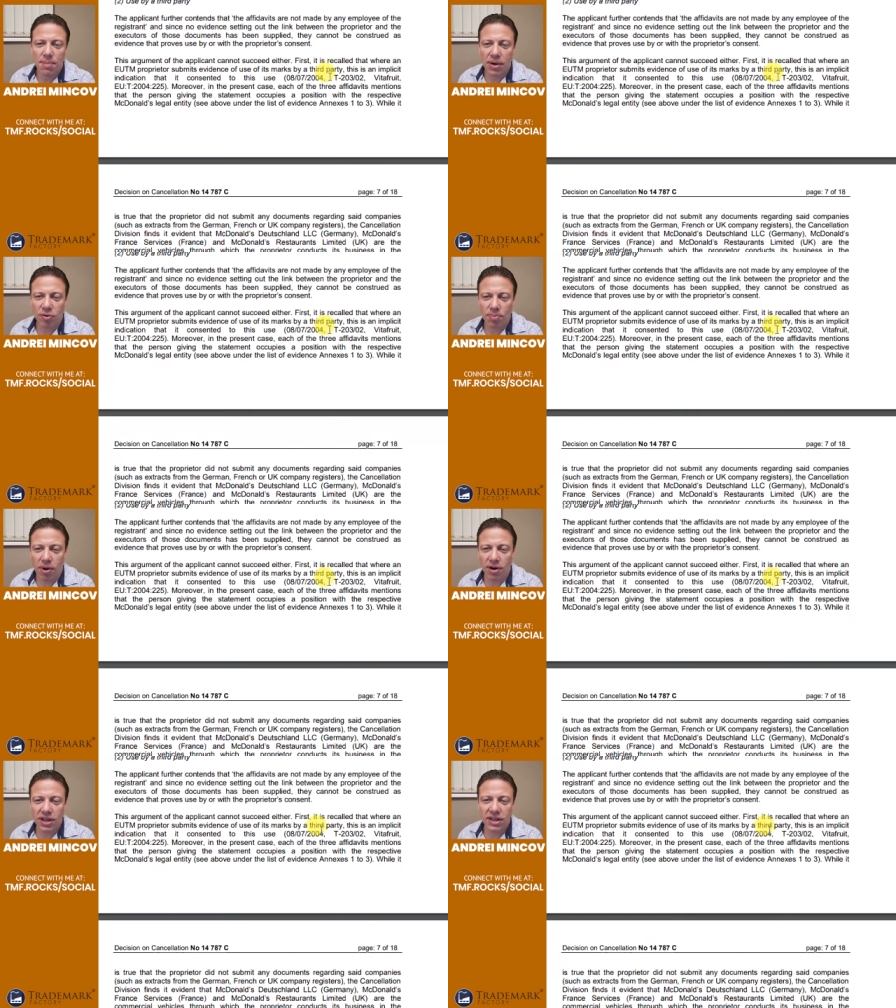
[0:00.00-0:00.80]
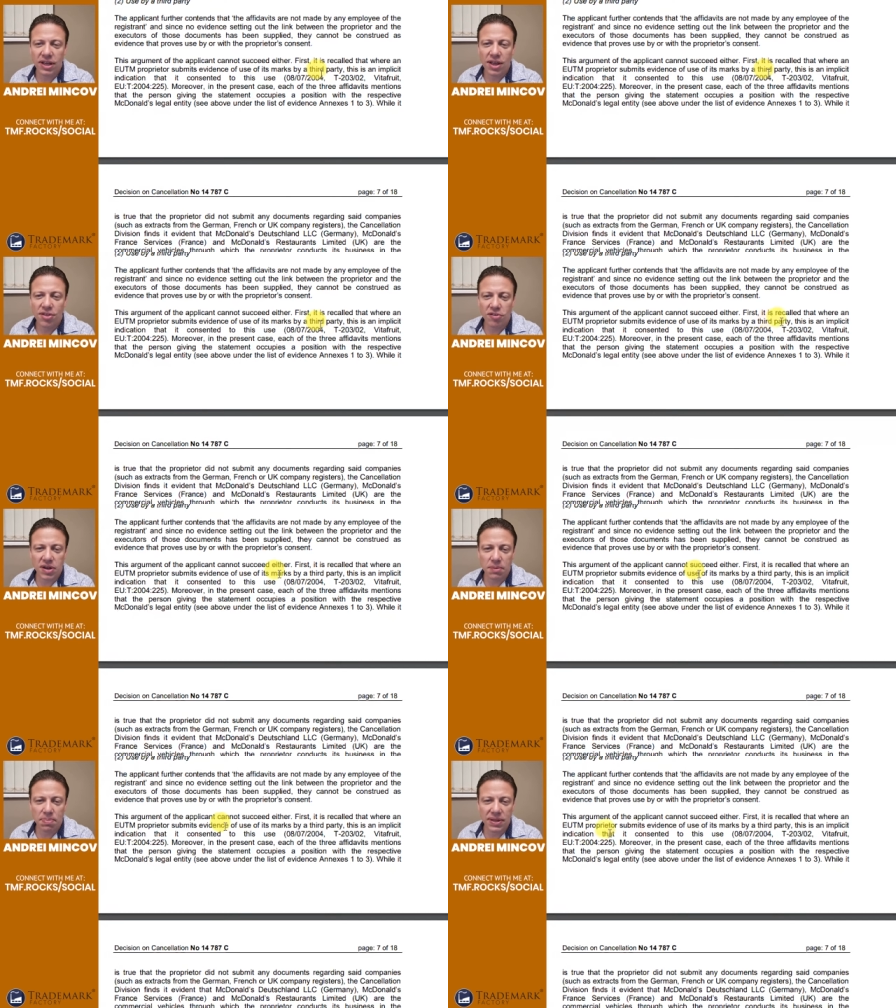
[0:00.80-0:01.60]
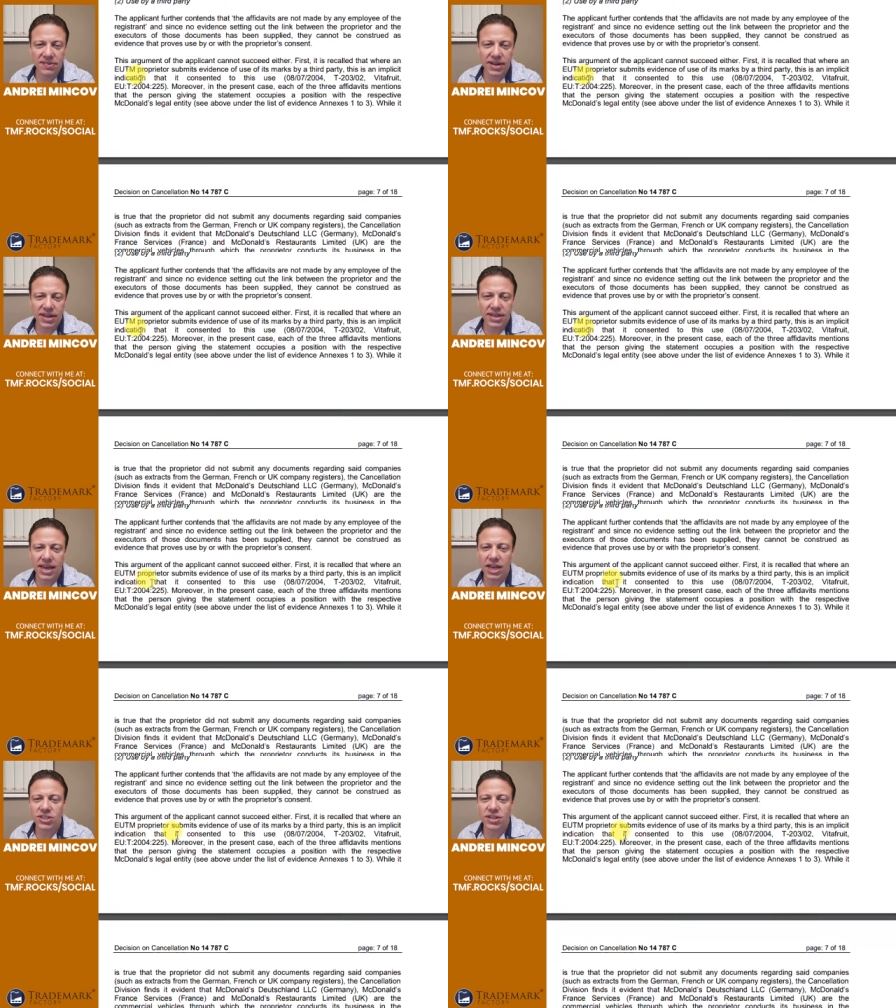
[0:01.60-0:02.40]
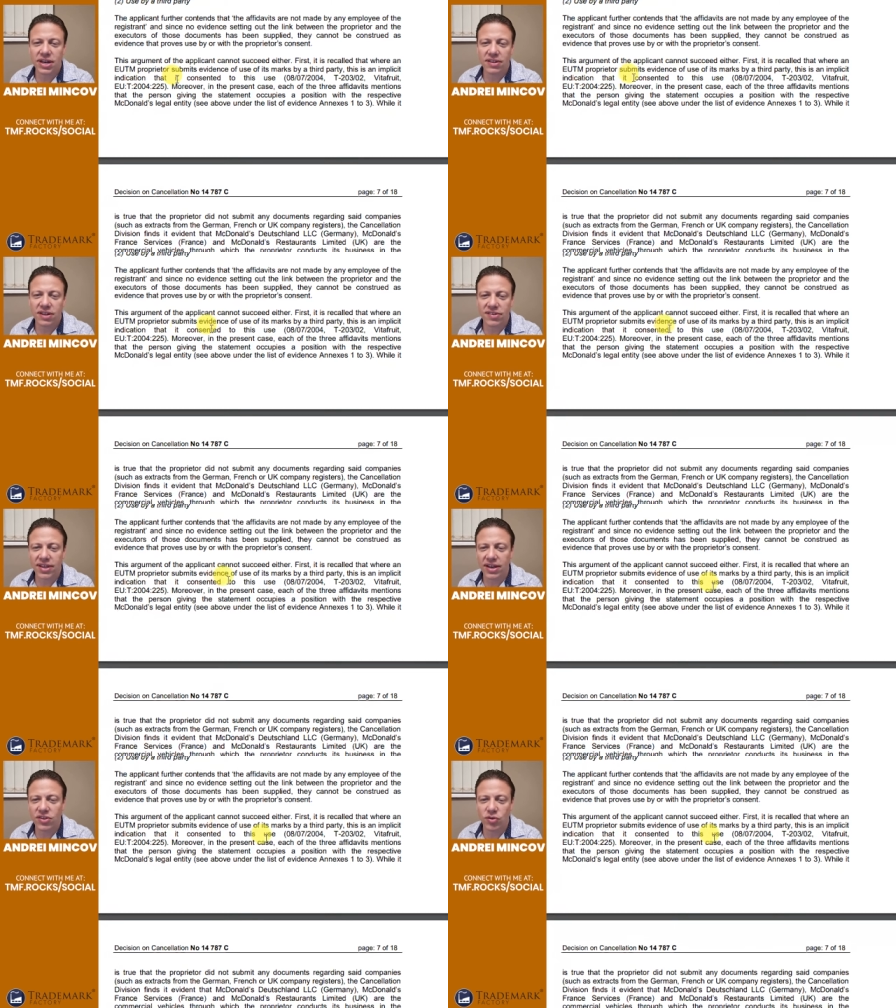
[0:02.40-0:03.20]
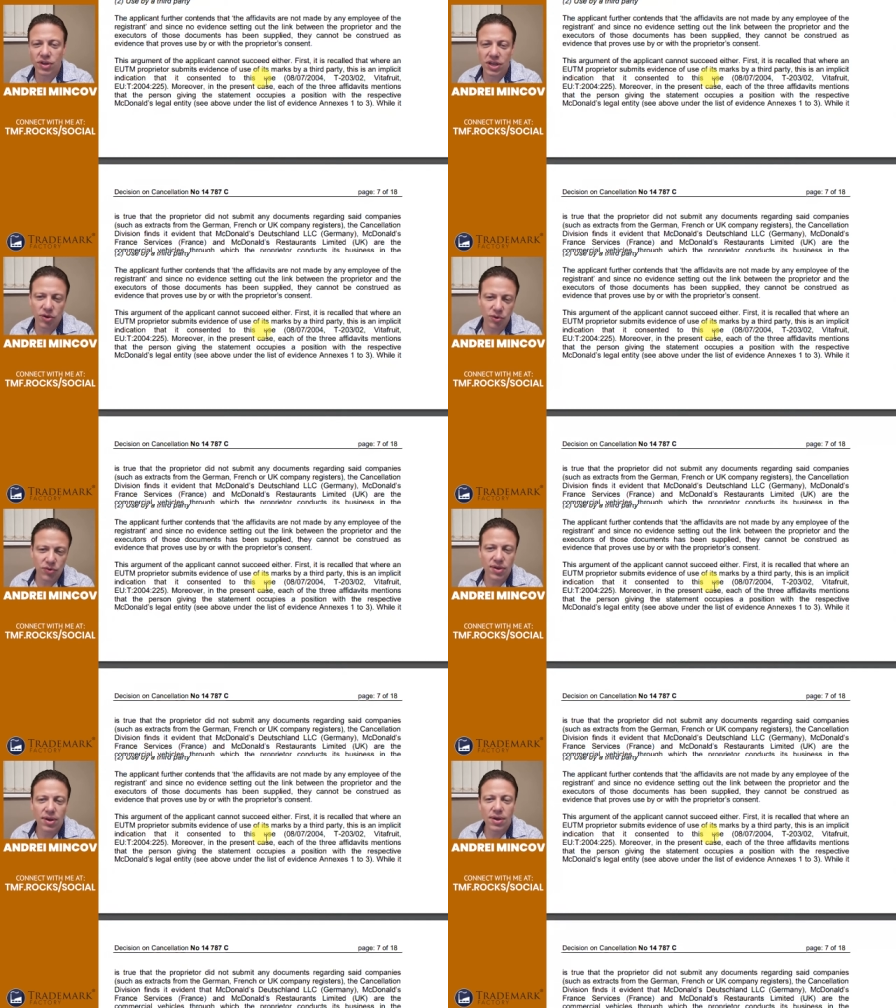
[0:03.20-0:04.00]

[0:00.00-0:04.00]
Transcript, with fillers: by third party, there's an implicit indication that it consented to the use.